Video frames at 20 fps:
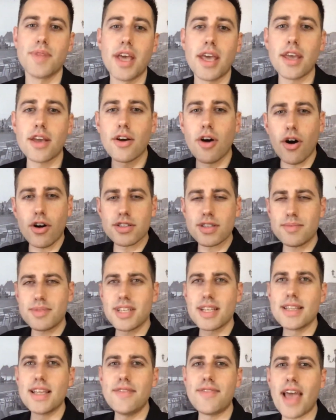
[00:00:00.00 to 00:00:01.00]
He calls them
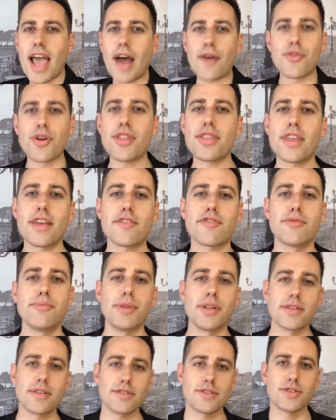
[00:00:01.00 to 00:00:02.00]
to leave everything
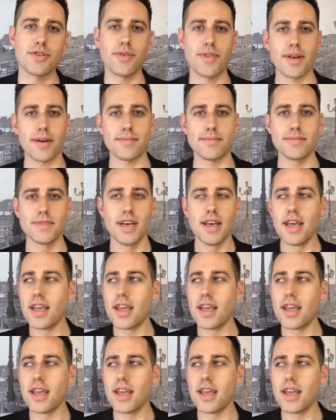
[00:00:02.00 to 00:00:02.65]
familiar to them.